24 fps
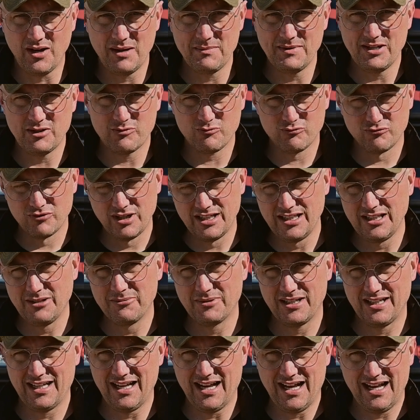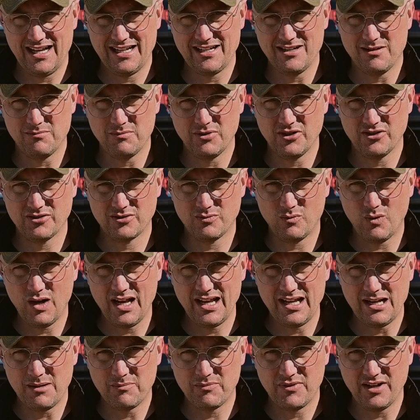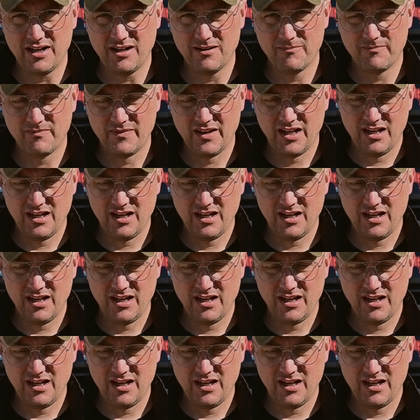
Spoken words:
I mean, really, really high numbers, way up there.